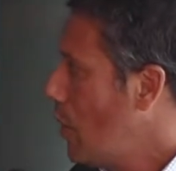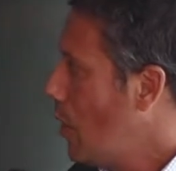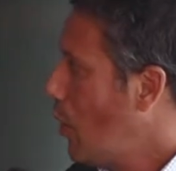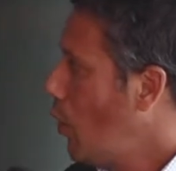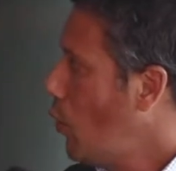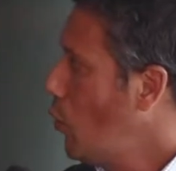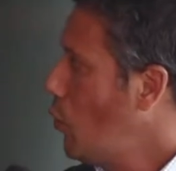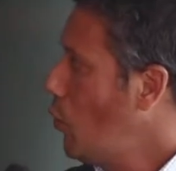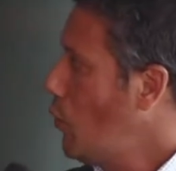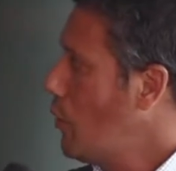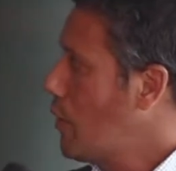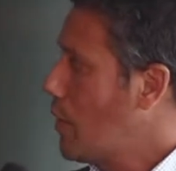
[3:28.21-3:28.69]

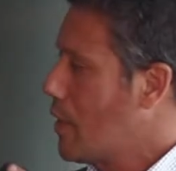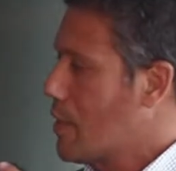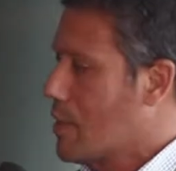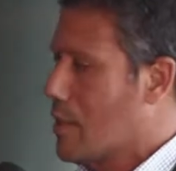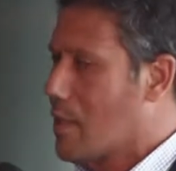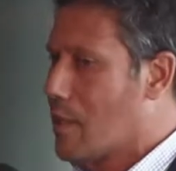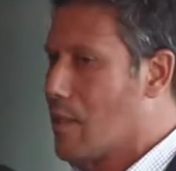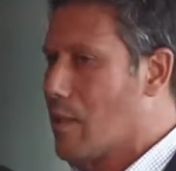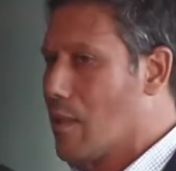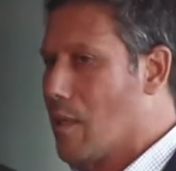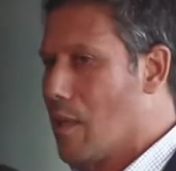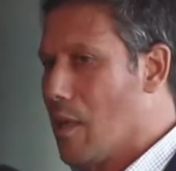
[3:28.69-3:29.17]
All these
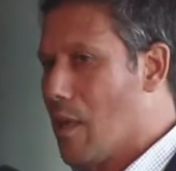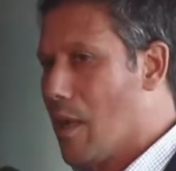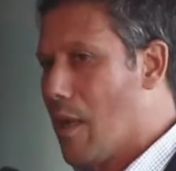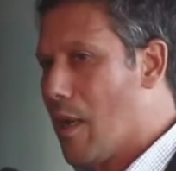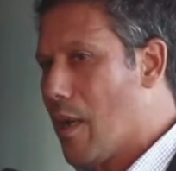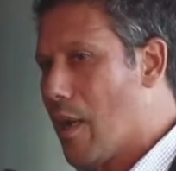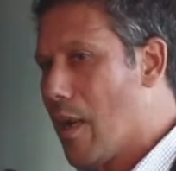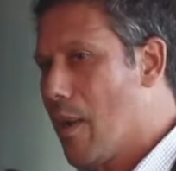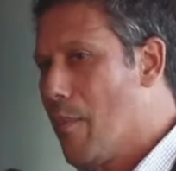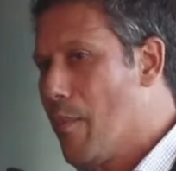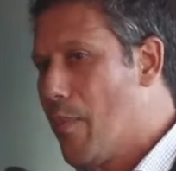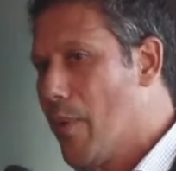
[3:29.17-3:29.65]

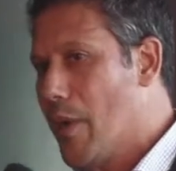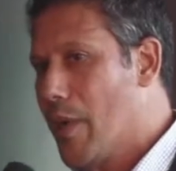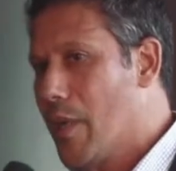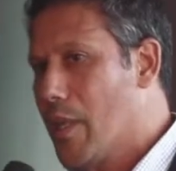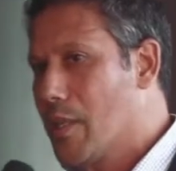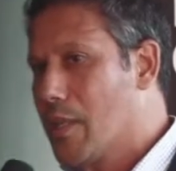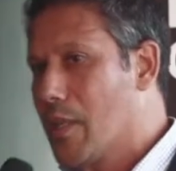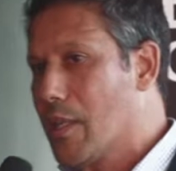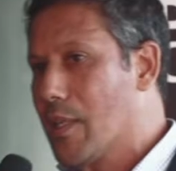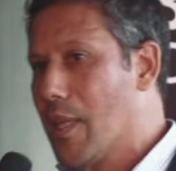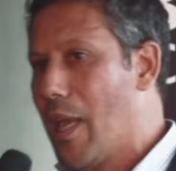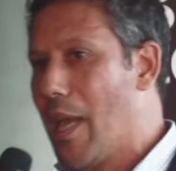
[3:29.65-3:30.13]

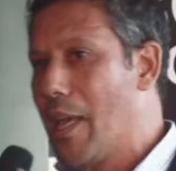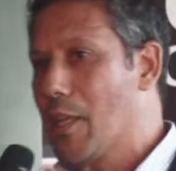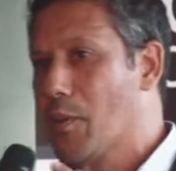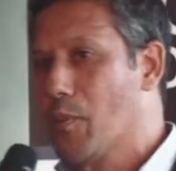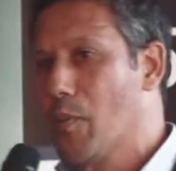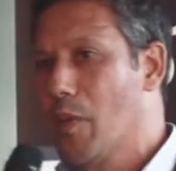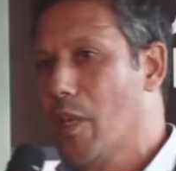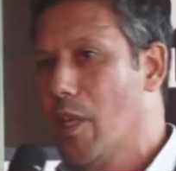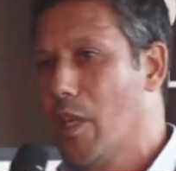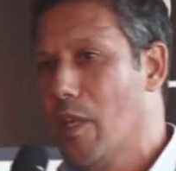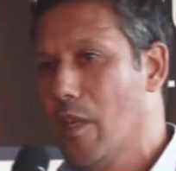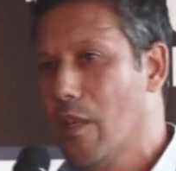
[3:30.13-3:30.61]
companies that has
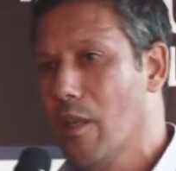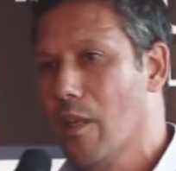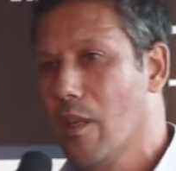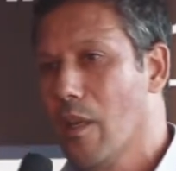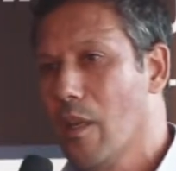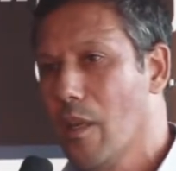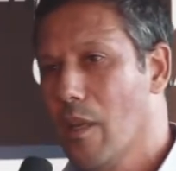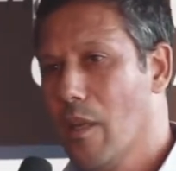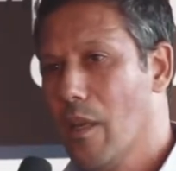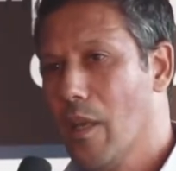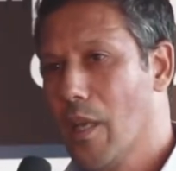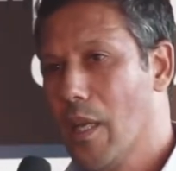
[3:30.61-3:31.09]
been
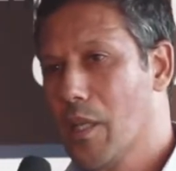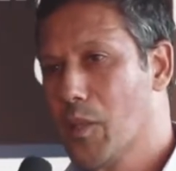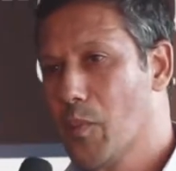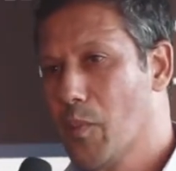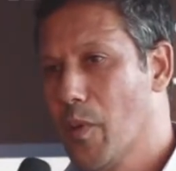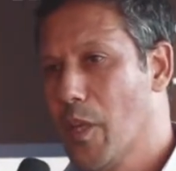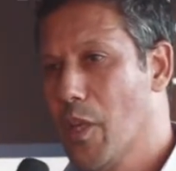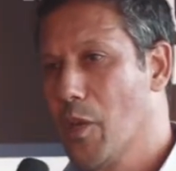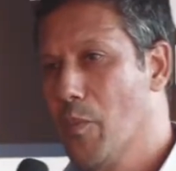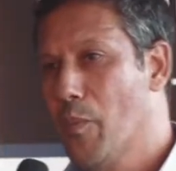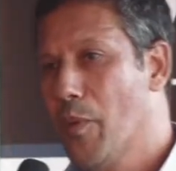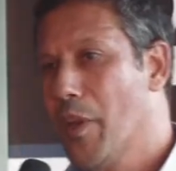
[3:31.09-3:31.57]

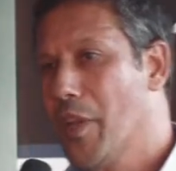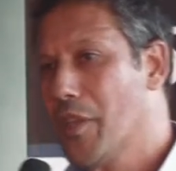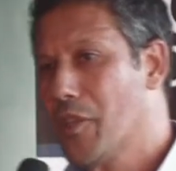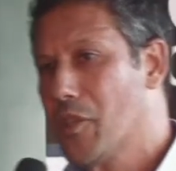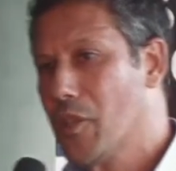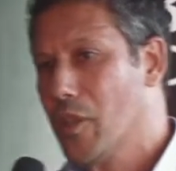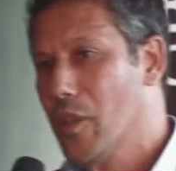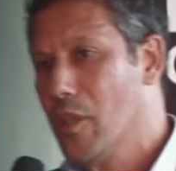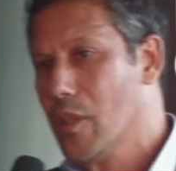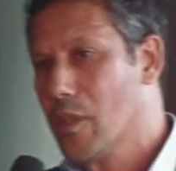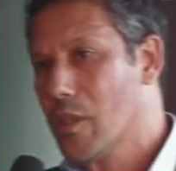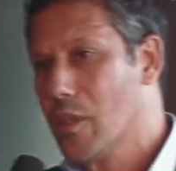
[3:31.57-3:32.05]

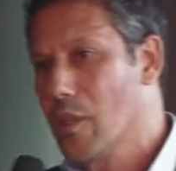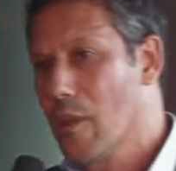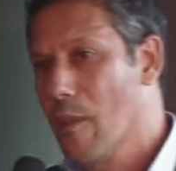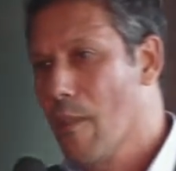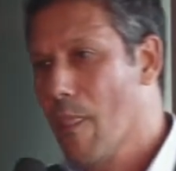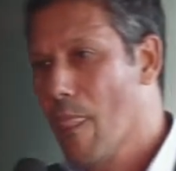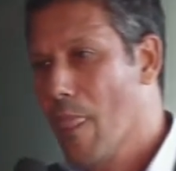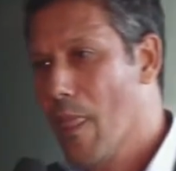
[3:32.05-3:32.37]
breaches.